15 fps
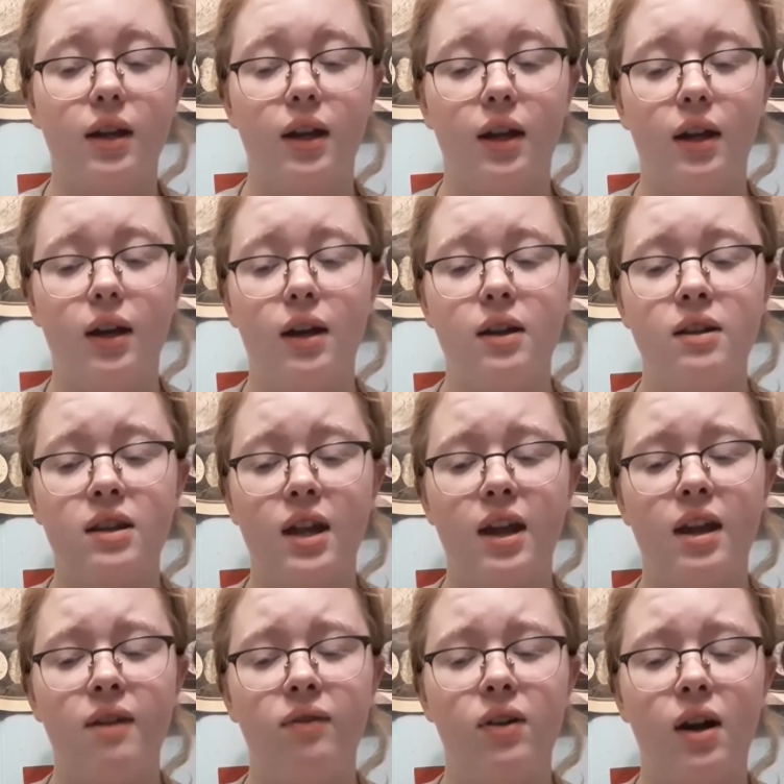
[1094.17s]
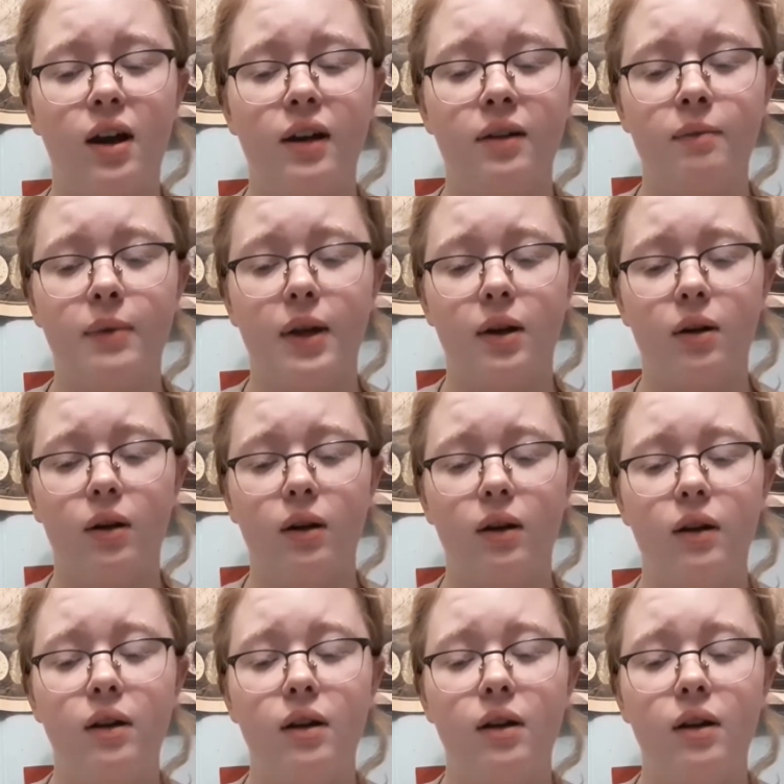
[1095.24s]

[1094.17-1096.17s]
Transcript: and they've gotten better